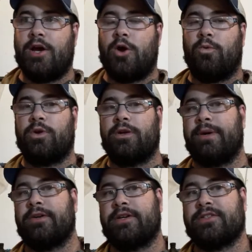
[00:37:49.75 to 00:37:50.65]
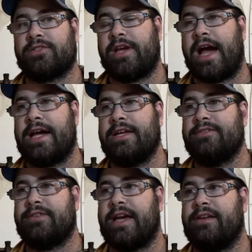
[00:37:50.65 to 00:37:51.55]
what about us guys
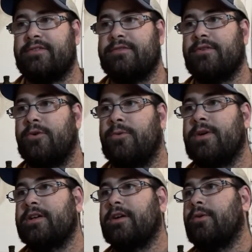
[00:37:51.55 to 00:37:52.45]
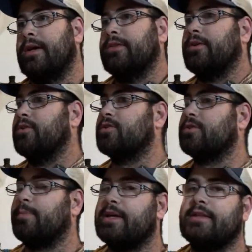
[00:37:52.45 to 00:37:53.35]
that don't want to go out there and
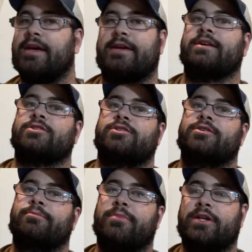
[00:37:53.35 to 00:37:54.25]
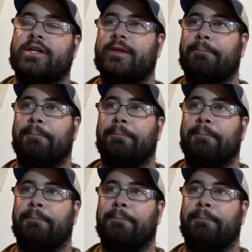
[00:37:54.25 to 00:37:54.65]
spend that extra money